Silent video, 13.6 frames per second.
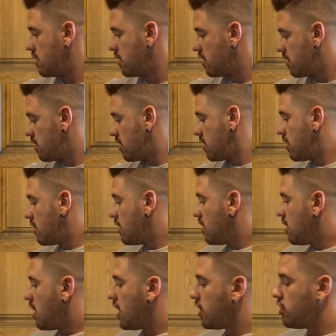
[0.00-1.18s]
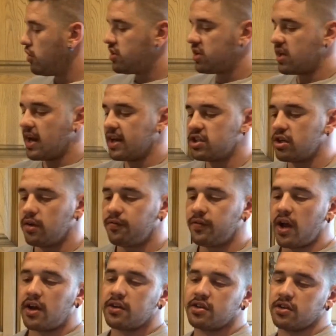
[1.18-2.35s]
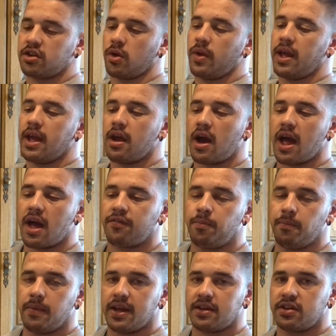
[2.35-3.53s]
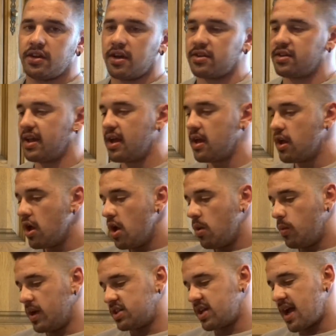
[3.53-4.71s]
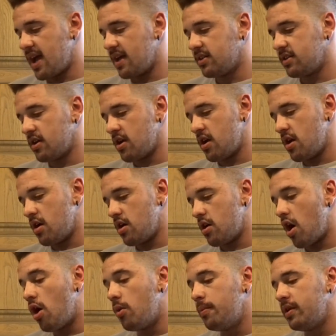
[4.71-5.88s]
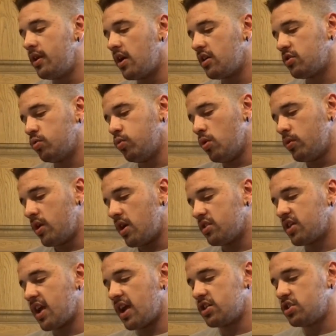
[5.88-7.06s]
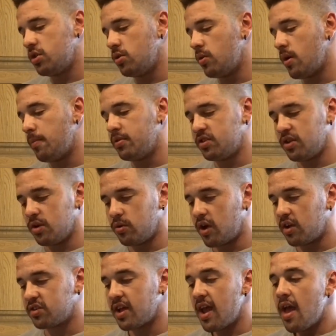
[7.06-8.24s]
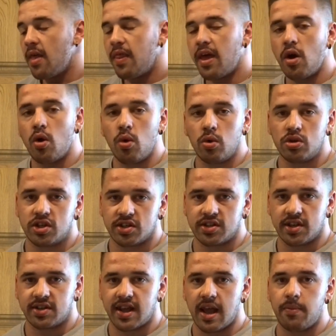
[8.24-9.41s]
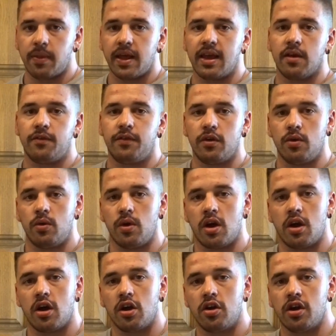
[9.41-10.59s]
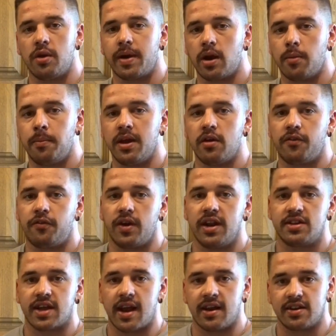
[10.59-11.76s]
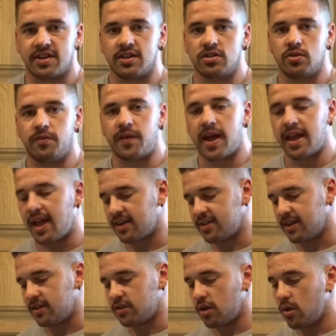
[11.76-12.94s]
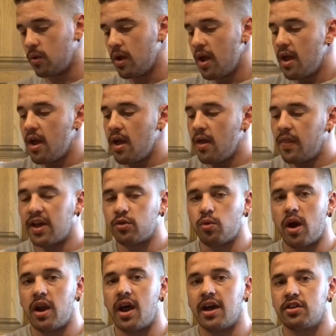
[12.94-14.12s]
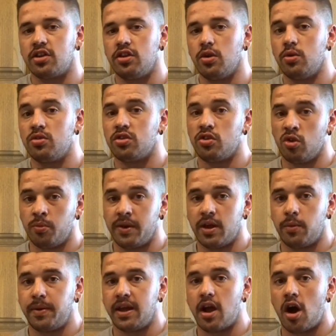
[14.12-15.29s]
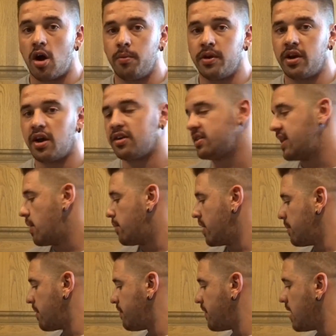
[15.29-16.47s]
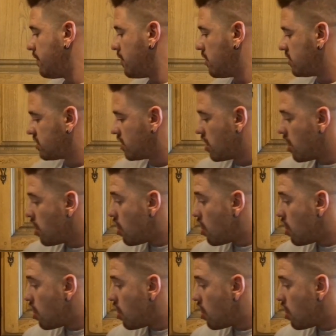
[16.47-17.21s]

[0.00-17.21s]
a good selection of nuts. So here I have mixed nuts here, which has almond nuts, walnuts, cashew, Brazil nuts. They're all just the same. They give you a good amount of omega-3s and essential fatty acids. So that's what I like to use. Normally it'll be almond nuts. They're one of my favorites.